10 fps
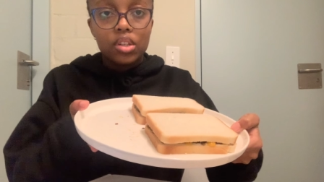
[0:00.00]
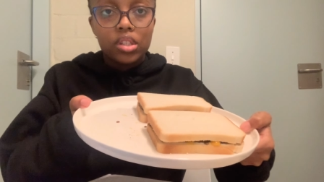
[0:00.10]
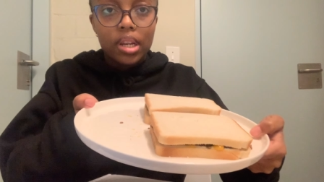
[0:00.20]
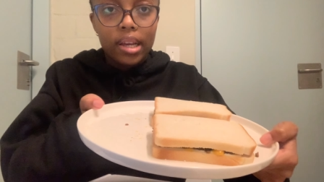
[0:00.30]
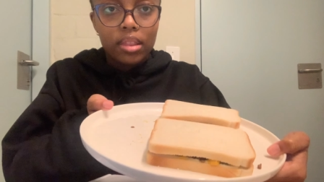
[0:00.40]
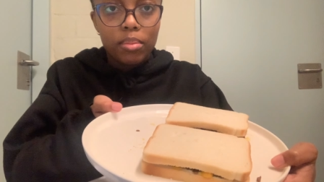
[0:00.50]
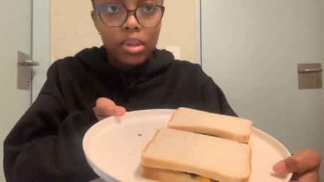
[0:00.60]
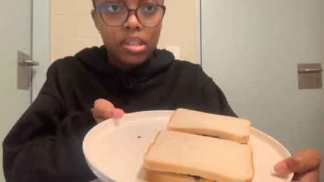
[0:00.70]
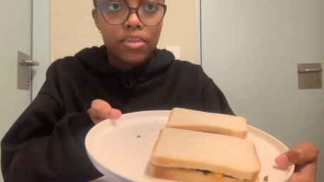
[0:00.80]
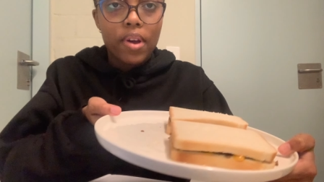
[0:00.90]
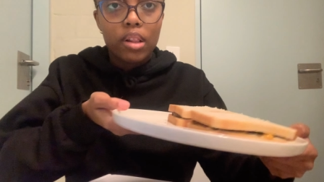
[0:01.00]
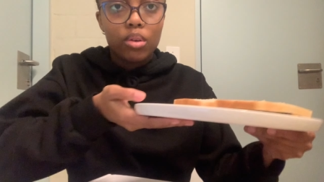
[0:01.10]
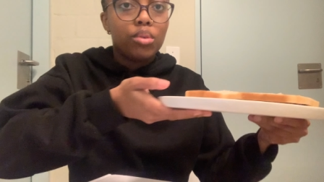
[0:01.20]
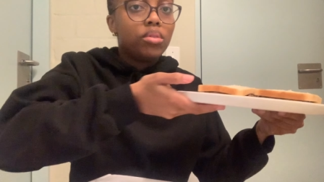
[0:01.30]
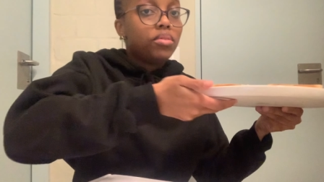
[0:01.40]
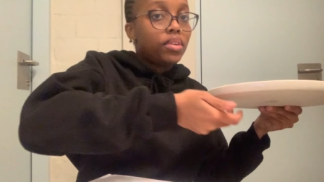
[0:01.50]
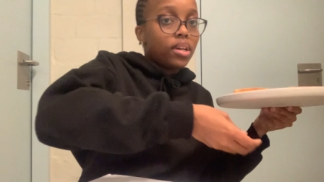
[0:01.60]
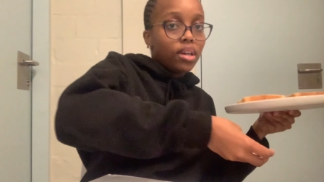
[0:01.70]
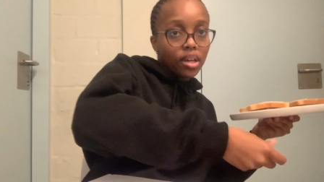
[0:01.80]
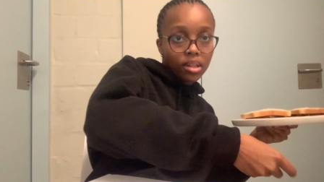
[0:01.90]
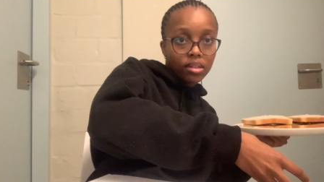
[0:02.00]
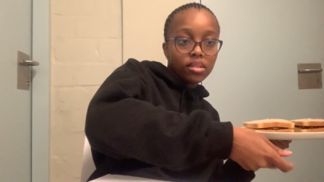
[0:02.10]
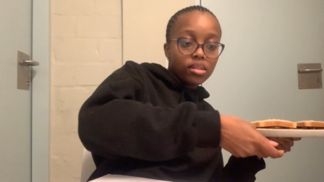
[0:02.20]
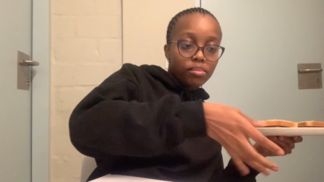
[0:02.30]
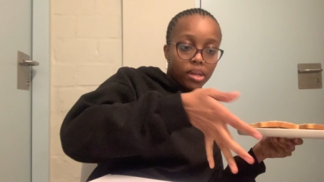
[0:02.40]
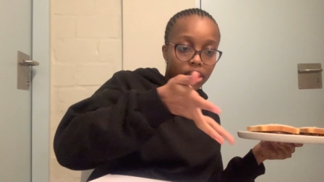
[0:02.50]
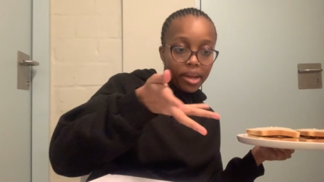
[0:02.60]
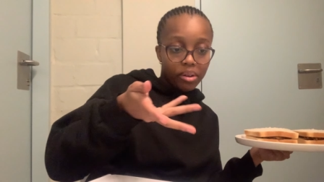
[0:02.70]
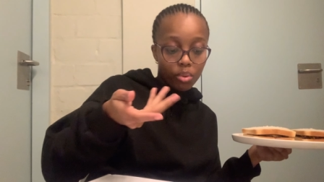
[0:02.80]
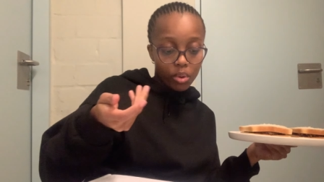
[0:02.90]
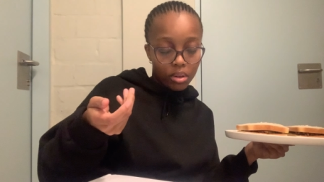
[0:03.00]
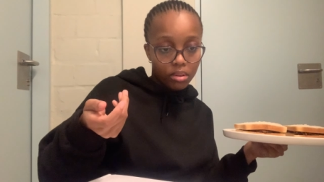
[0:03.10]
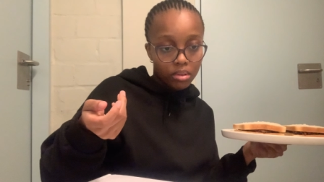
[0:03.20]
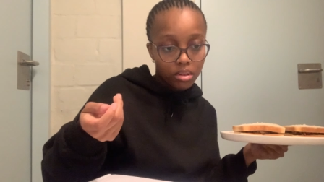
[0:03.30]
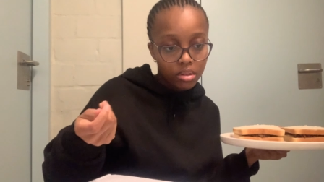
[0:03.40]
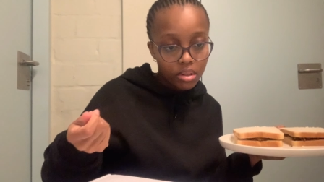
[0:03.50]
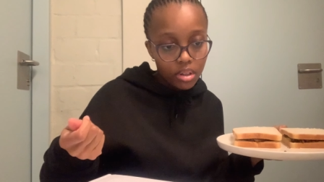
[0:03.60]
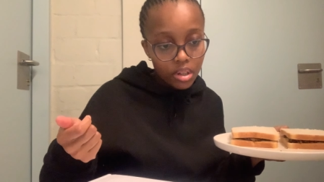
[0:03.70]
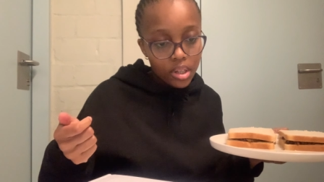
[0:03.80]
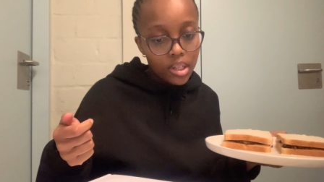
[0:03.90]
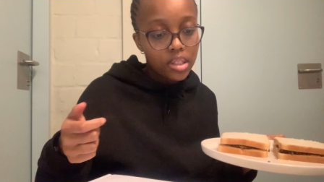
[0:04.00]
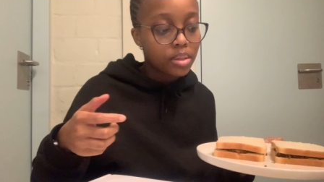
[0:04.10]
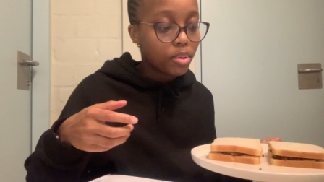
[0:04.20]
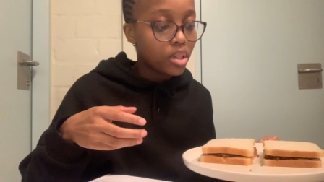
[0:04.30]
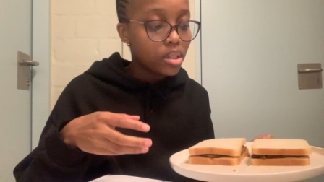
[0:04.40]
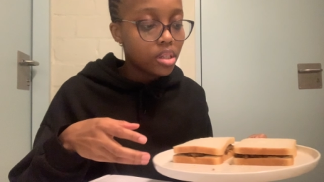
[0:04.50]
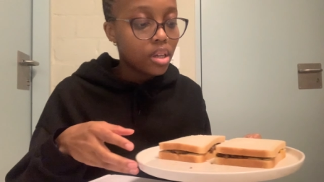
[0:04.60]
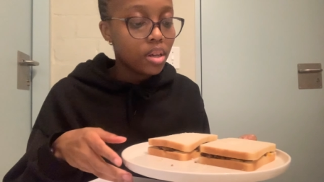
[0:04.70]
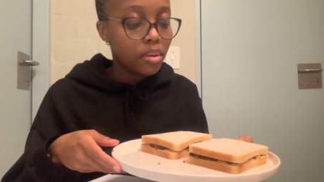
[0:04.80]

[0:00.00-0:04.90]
because like the mince has all over and it like well spots.